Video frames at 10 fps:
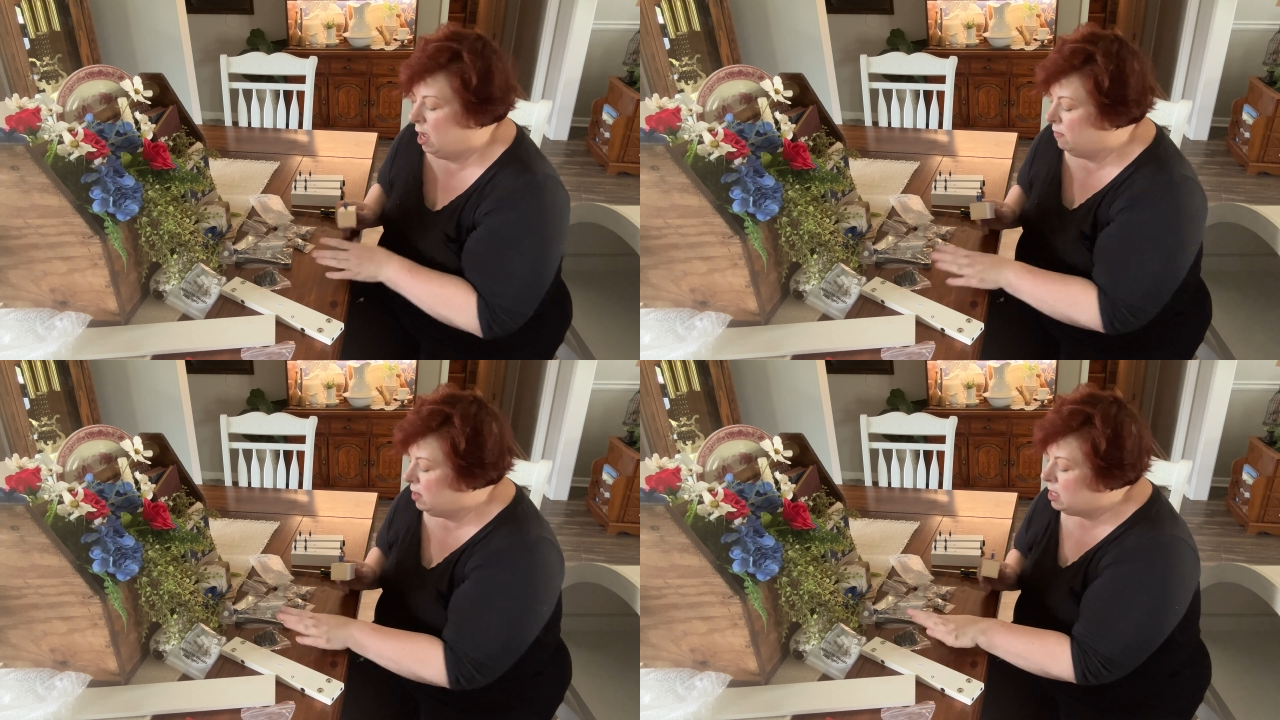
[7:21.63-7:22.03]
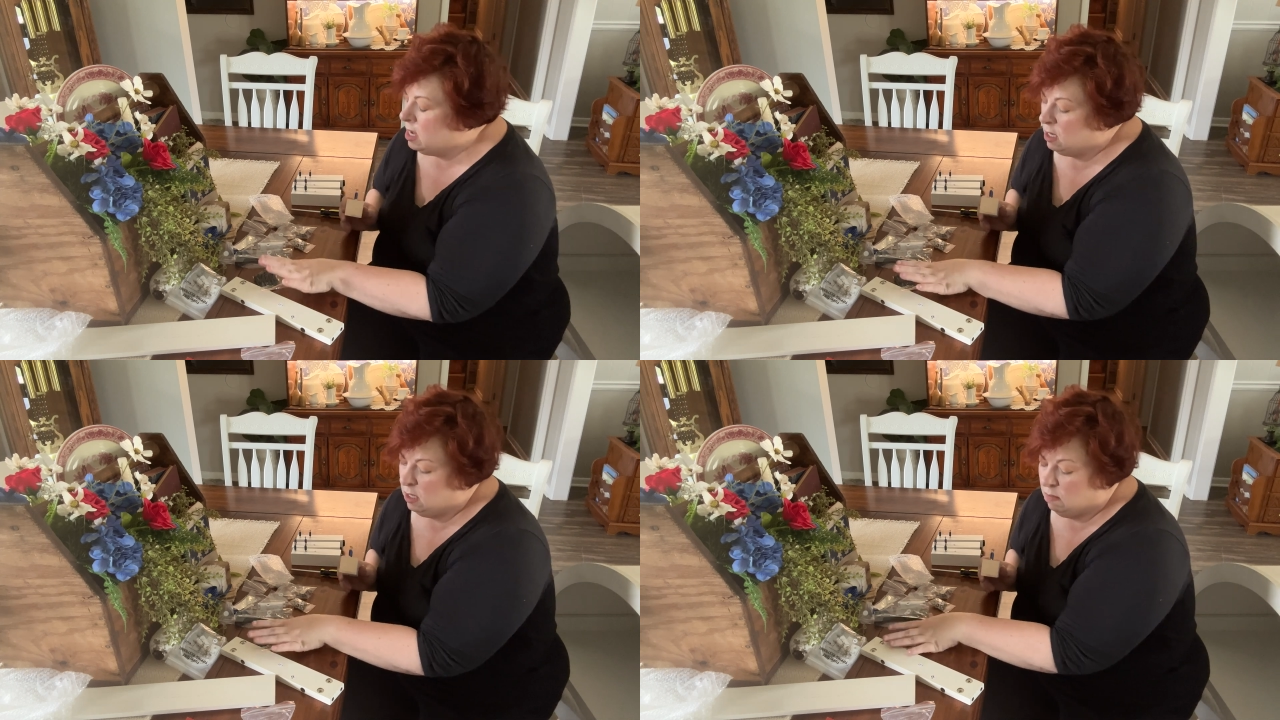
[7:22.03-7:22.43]

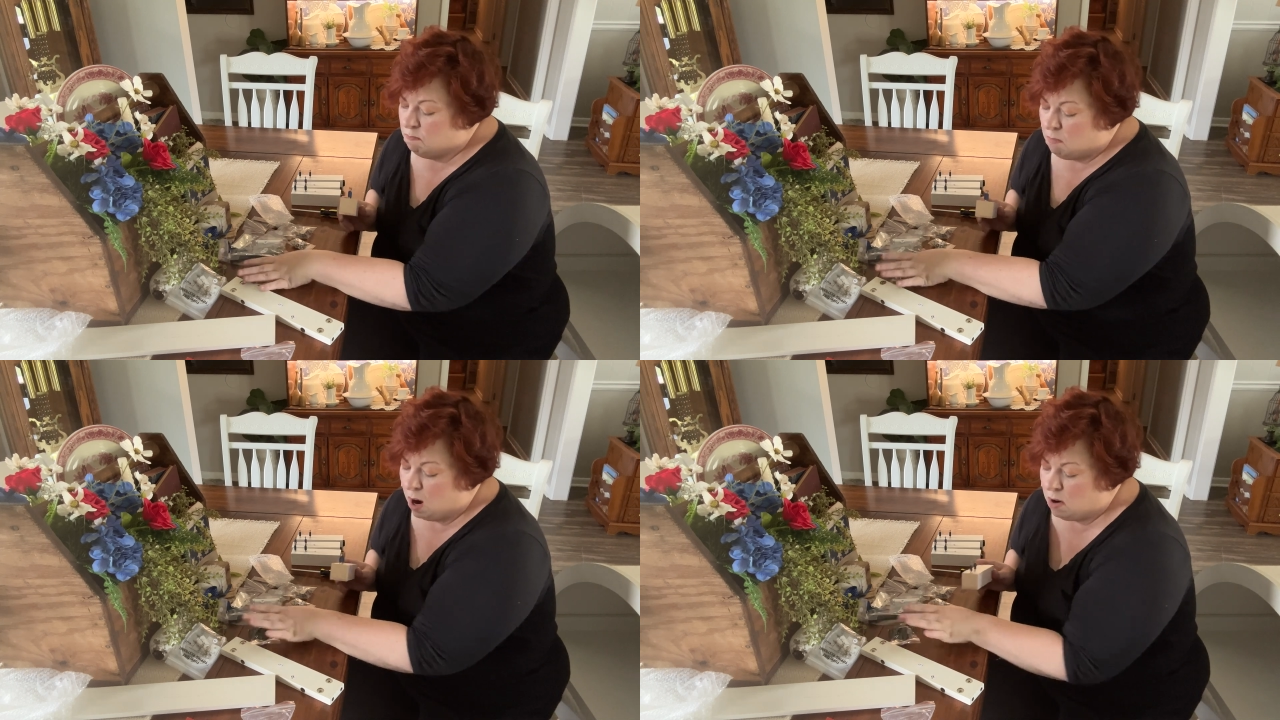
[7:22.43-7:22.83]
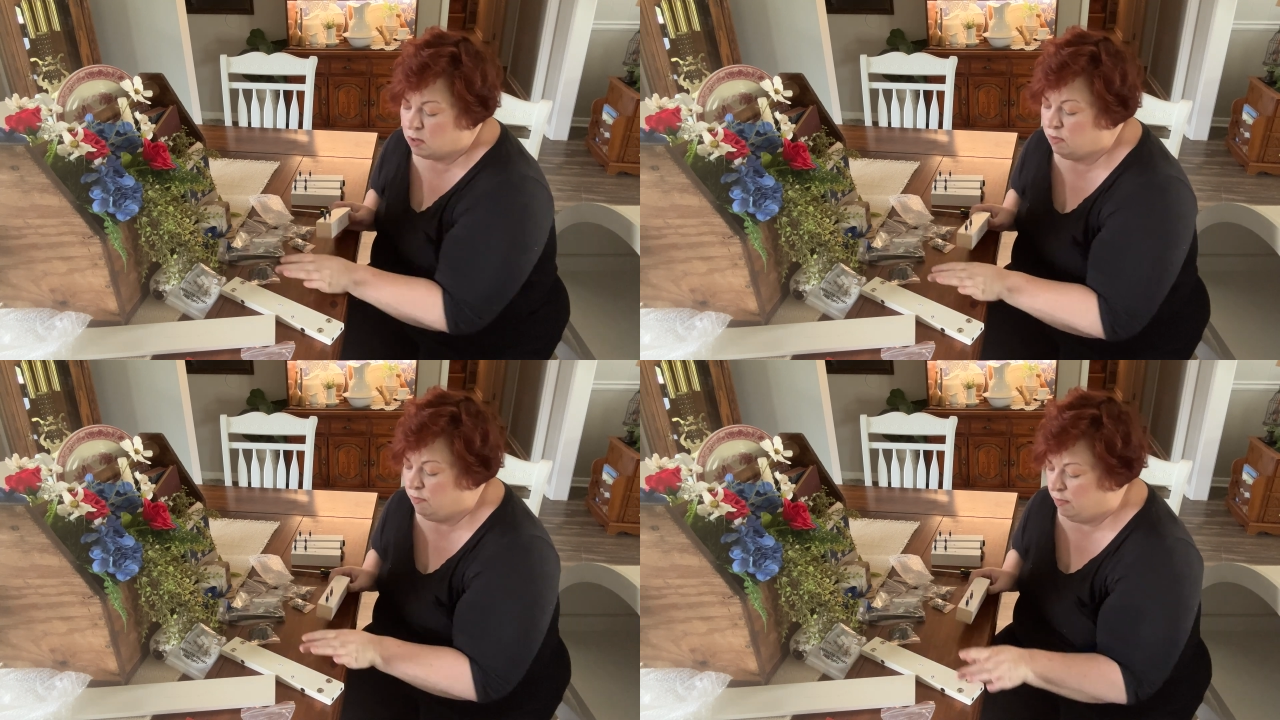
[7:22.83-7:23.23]
Everything is
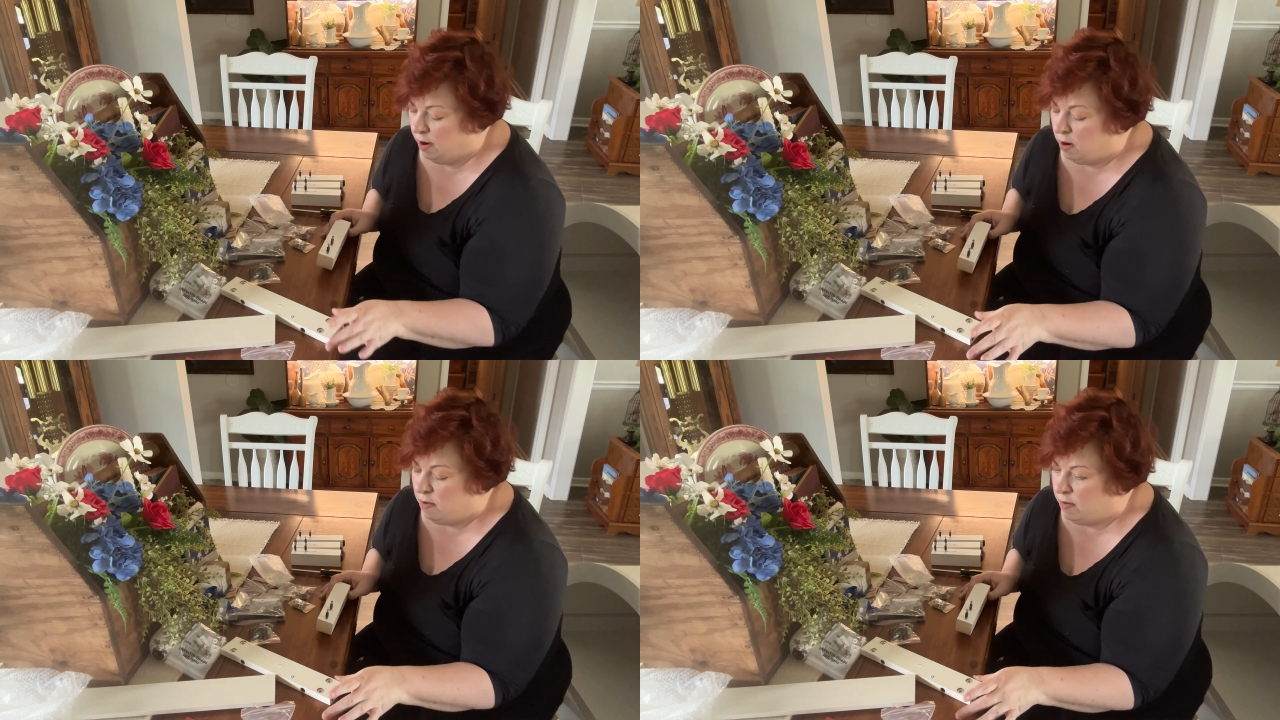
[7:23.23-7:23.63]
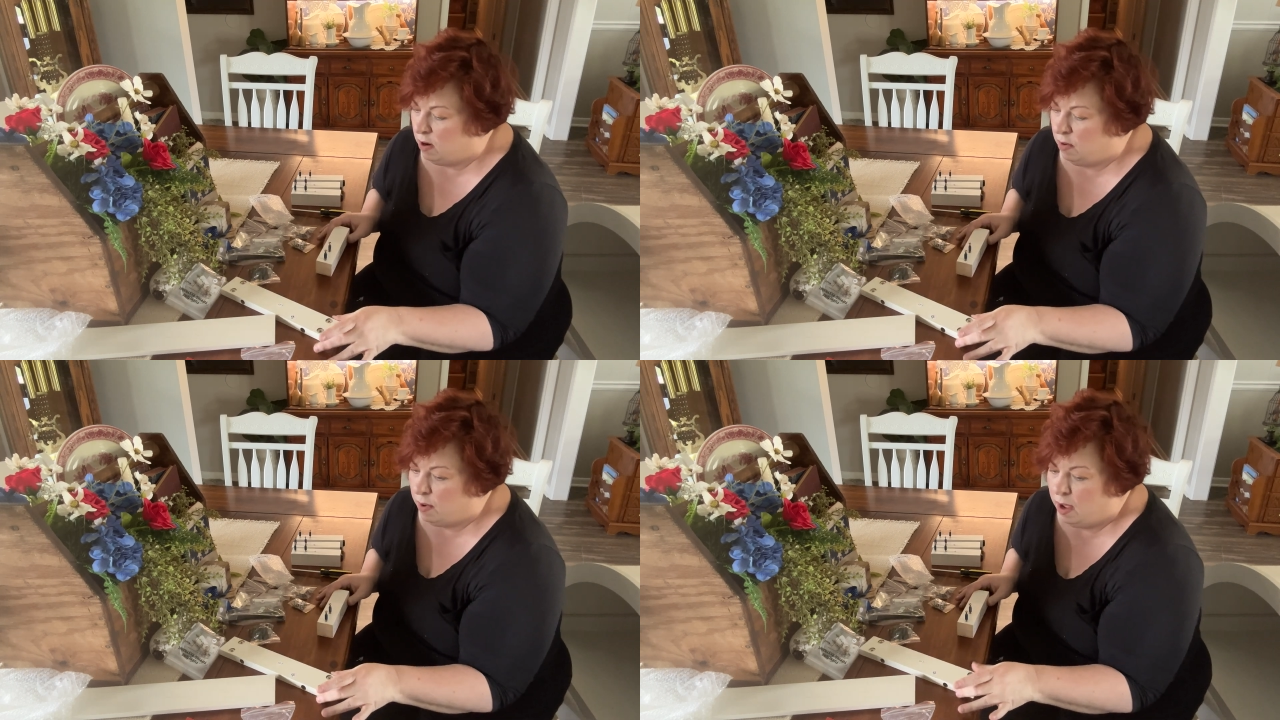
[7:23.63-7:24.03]
marked very,
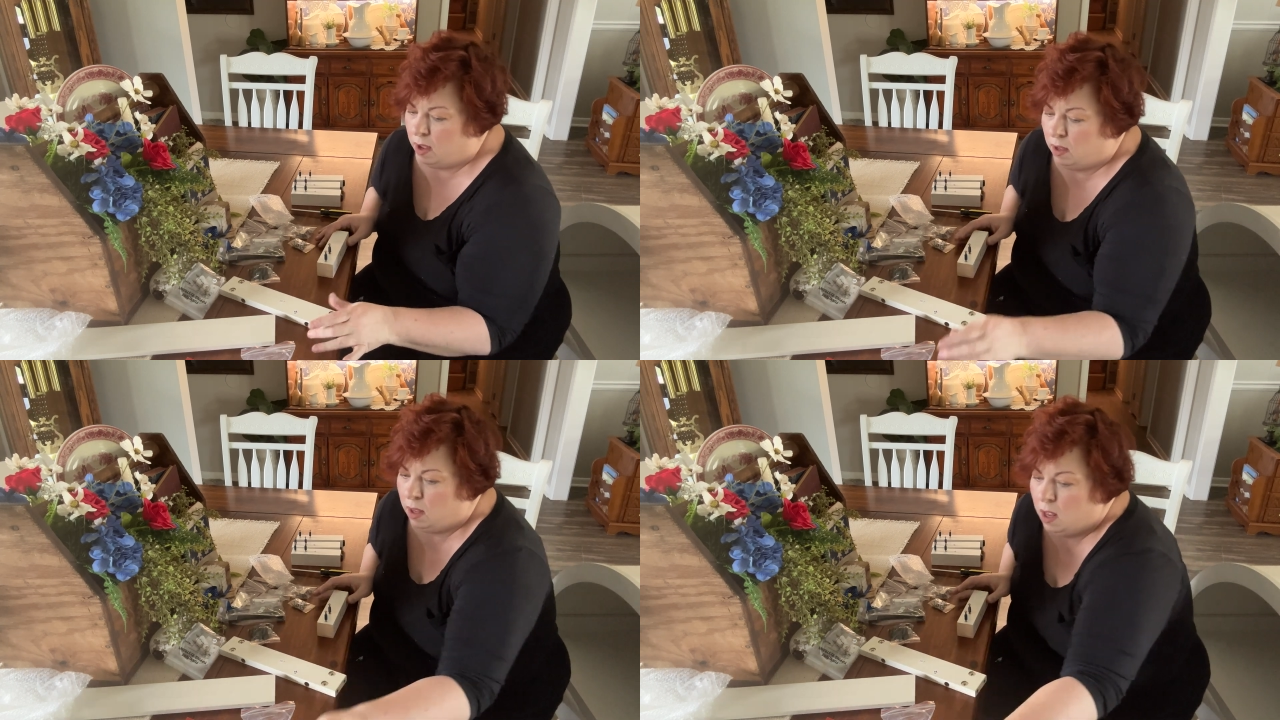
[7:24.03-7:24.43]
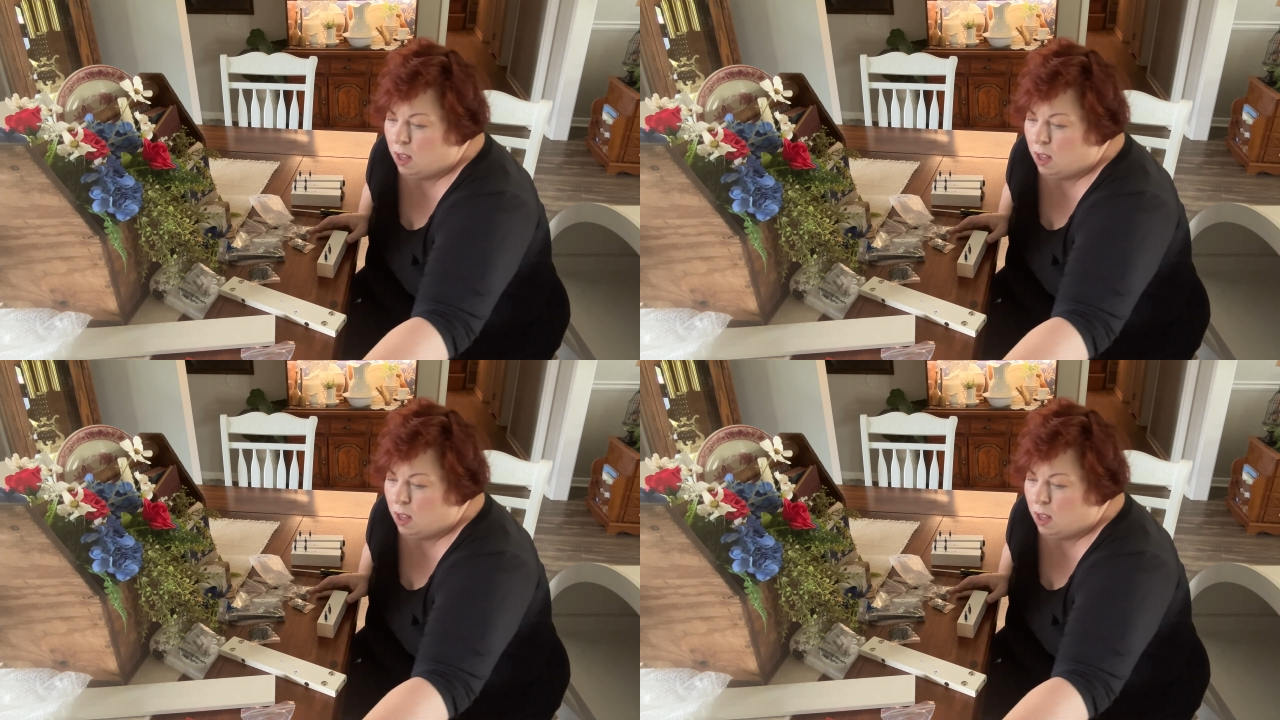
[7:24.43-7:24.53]
very well.